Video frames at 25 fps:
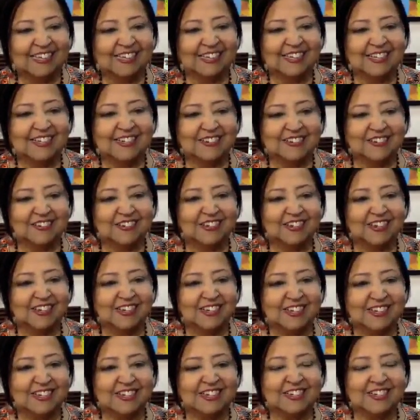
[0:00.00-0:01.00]

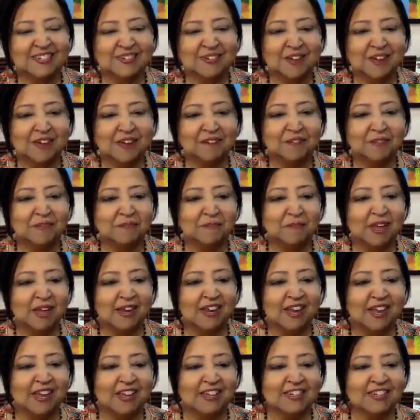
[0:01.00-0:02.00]
Great to have the
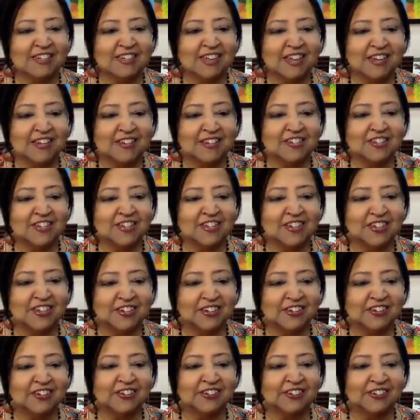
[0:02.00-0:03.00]
Manhattan energy
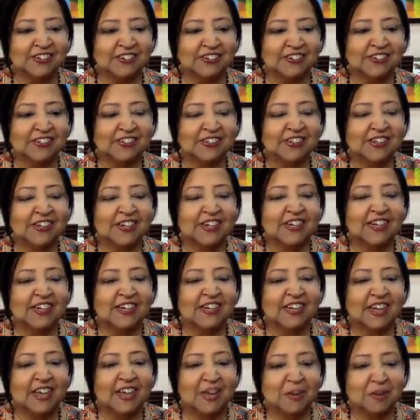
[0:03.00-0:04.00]
here.
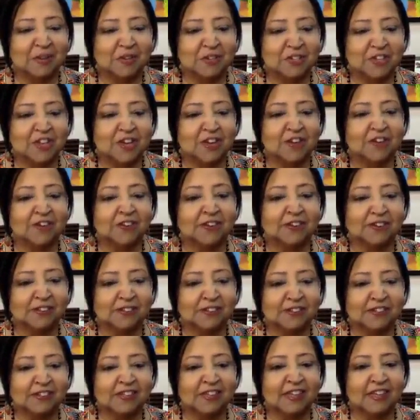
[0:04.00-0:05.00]
Hello, Cheryl.
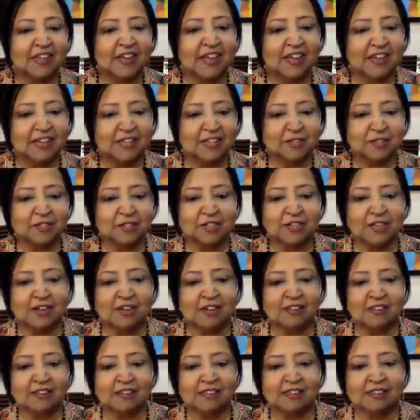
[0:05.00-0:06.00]
Hi,
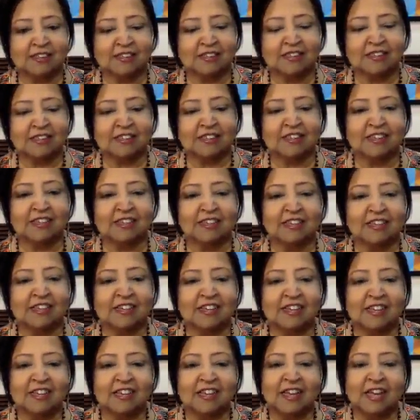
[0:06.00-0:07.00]
Sushan.
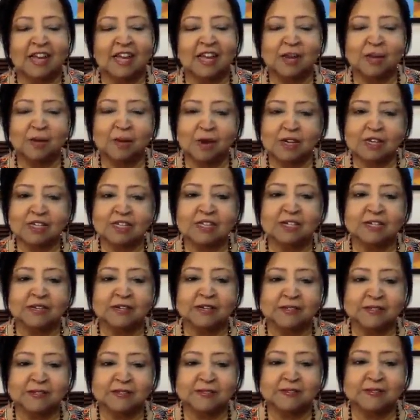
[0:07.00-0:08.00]
Hello,
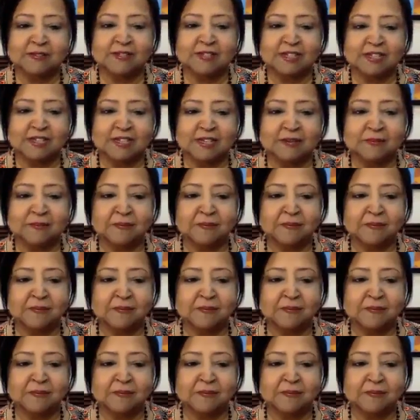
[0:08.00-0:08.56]
Asha ji.